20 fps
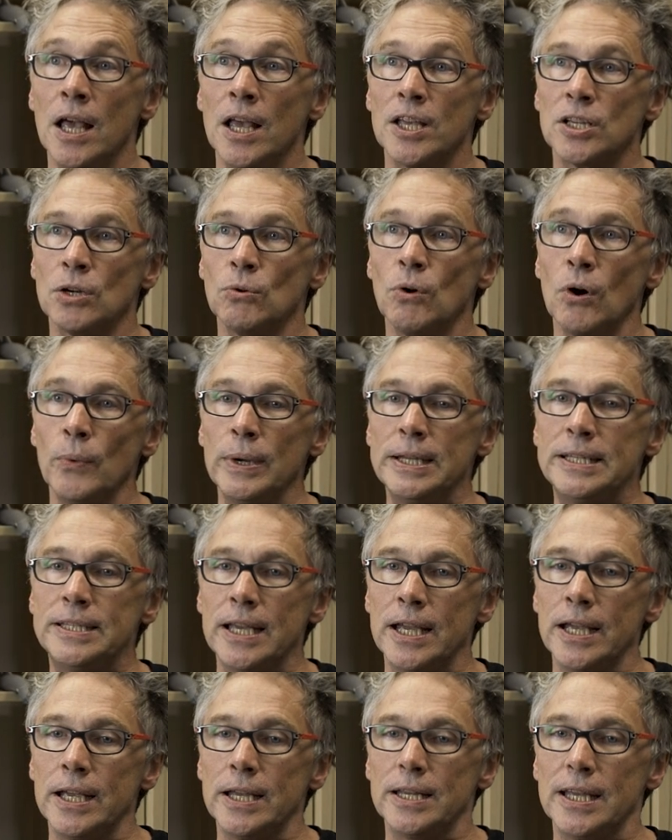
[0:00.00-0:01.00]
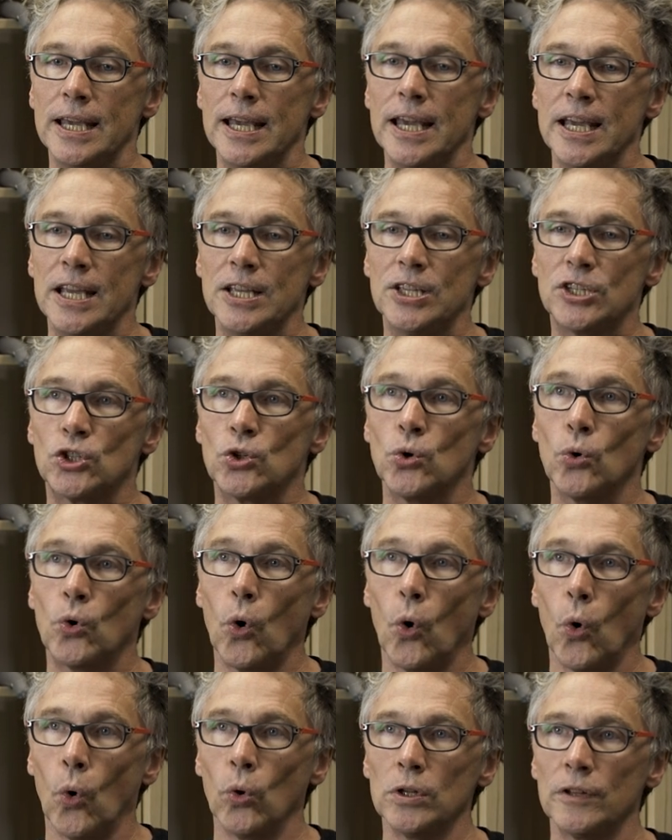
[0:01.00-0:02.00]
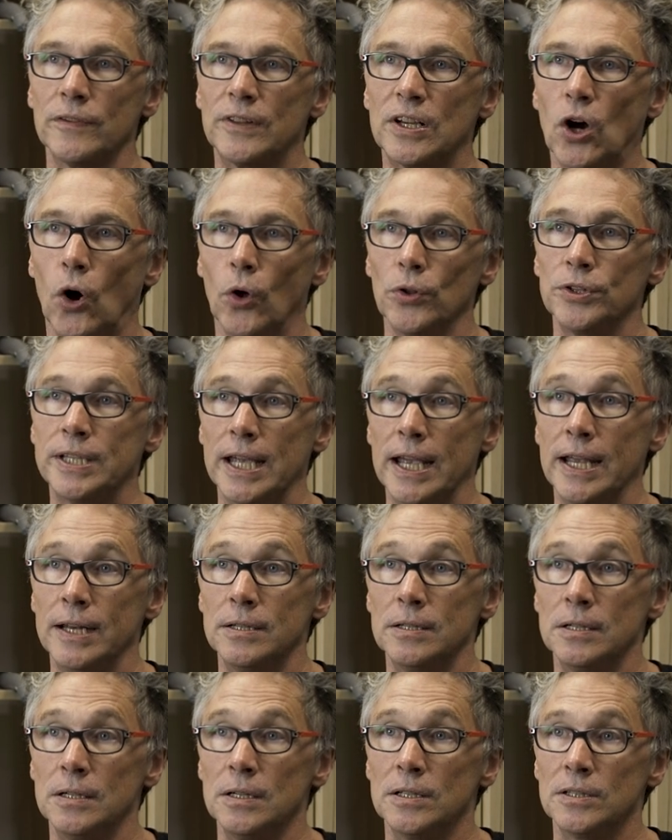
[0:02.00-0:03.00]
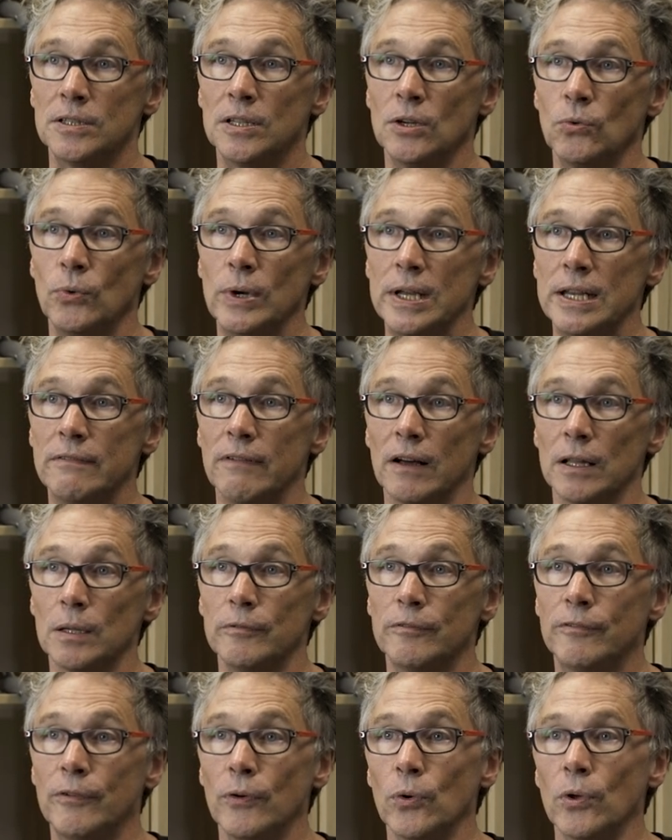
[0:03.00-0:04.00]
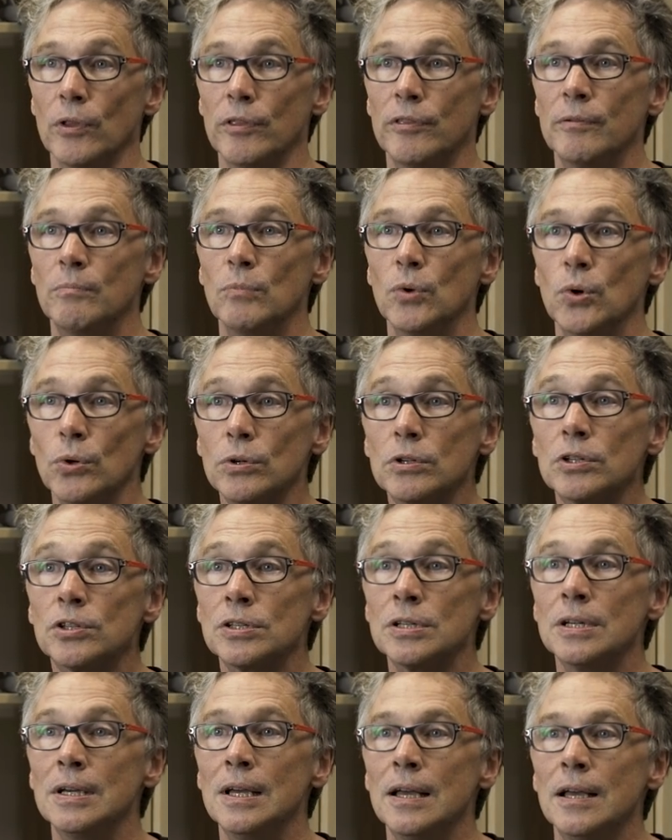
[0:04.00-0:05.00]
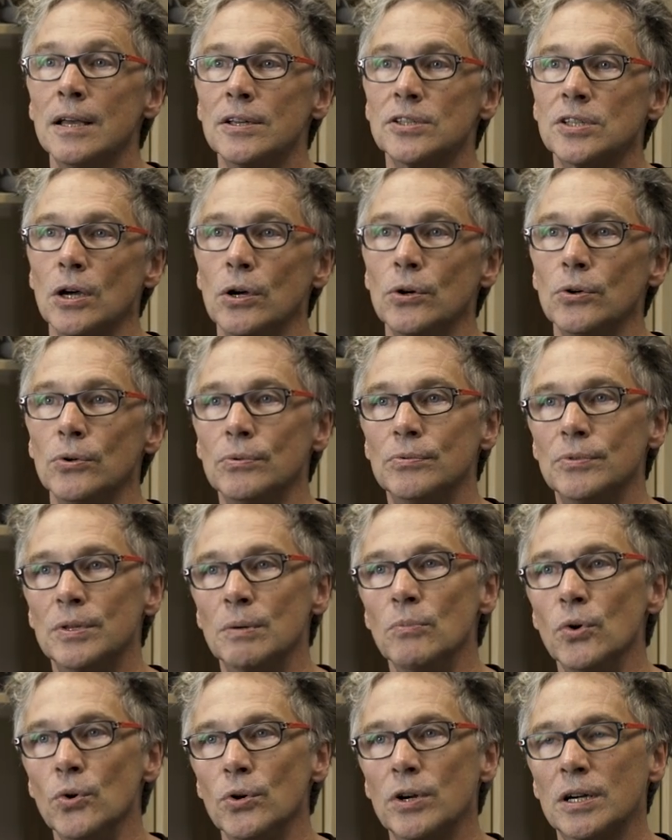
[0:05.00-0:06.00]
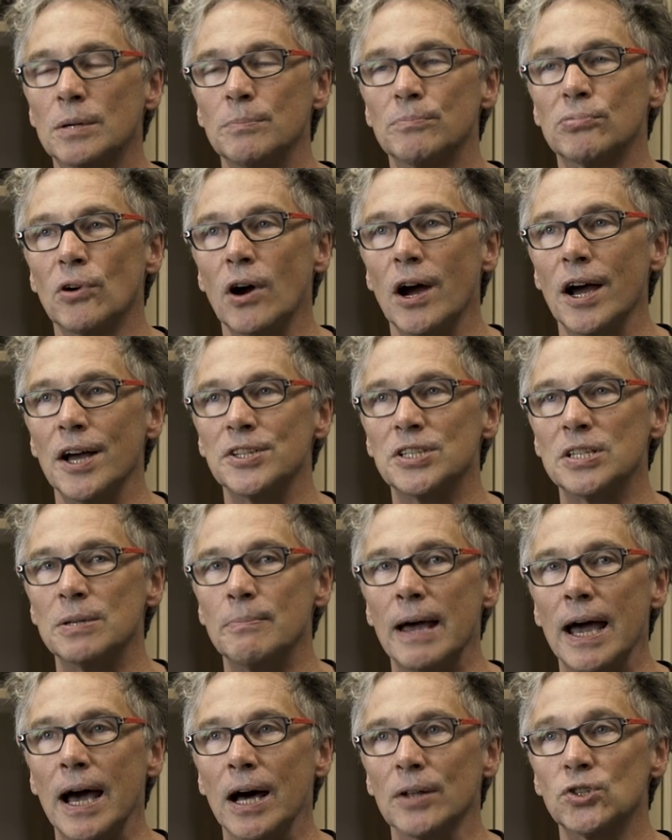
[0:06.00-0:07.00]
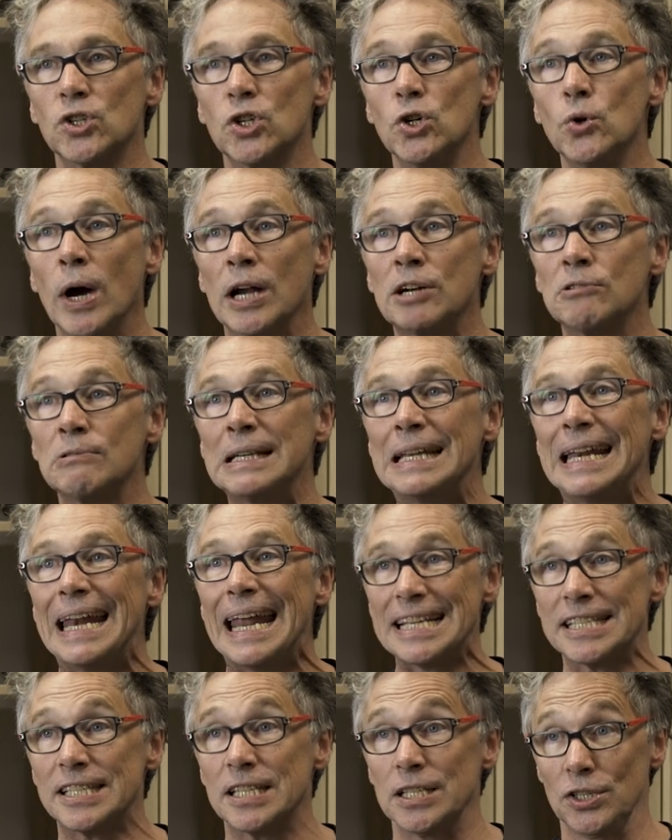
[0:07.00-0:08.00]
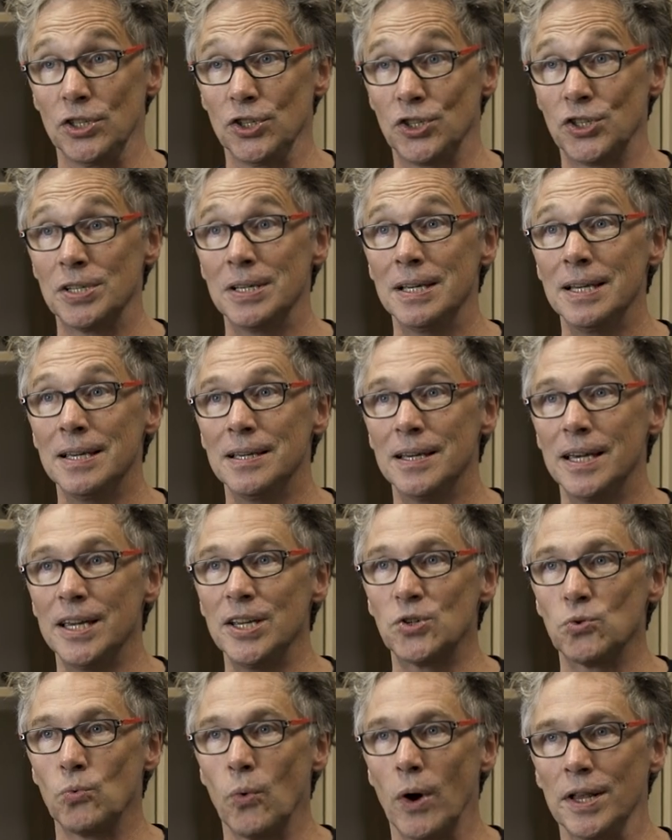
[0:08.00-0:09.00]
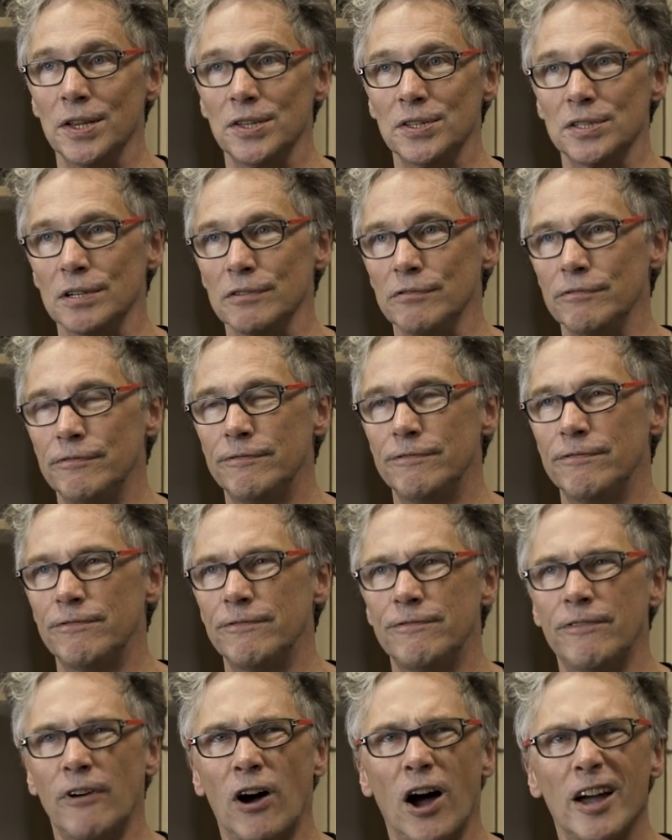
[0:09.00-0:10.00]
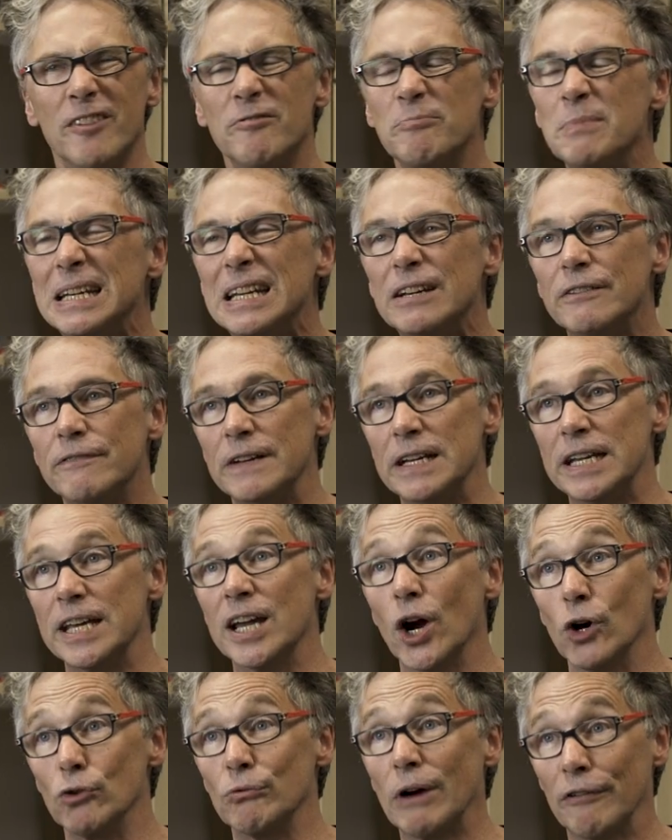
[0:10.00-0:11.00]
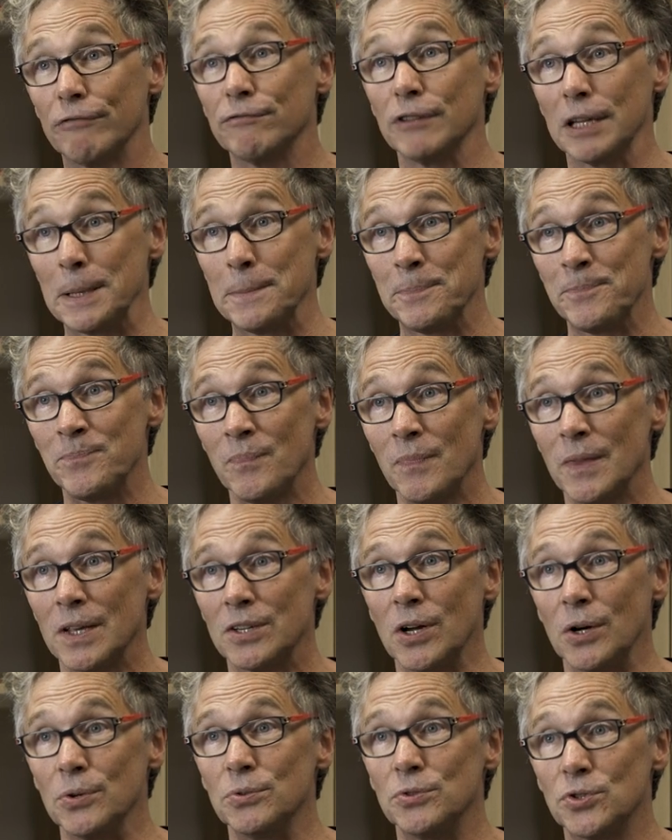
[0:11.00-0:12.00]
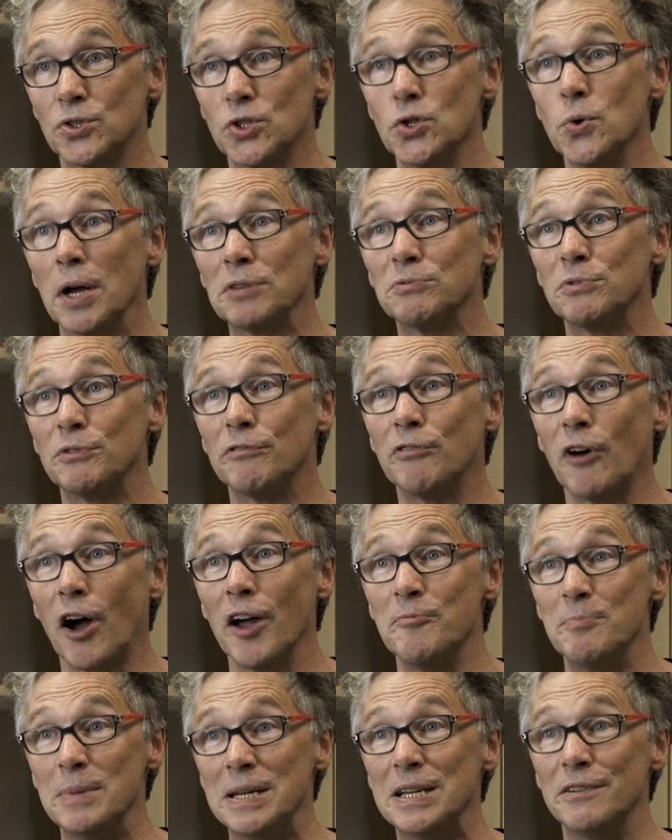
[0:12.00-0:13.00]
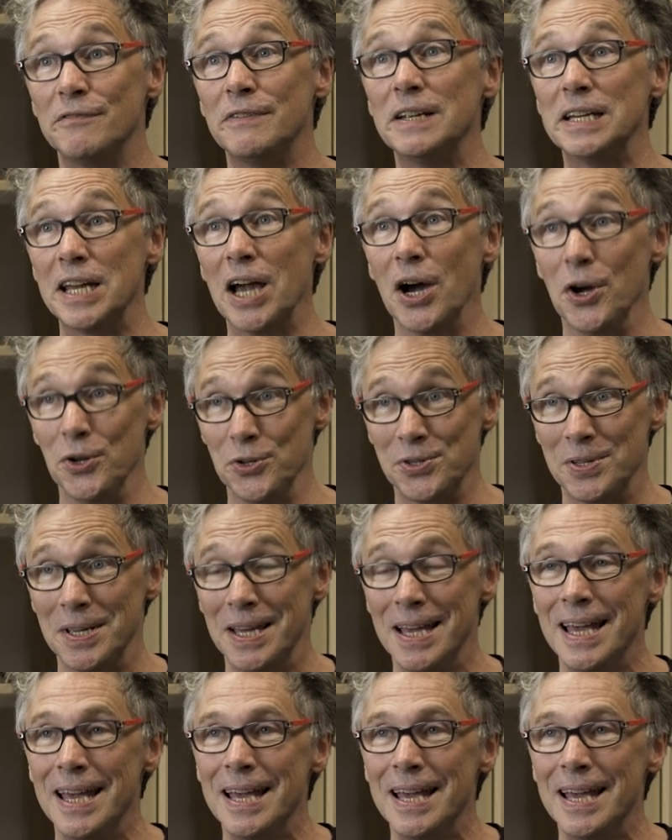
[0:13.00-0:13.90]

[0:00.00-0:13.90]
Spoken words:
So what we did is took all of the content that we developed for the MOOCs. So the MOOC comprised about 200 lessons. Each one's a 5-minute video, roughly. So it's 200 5-minute videos.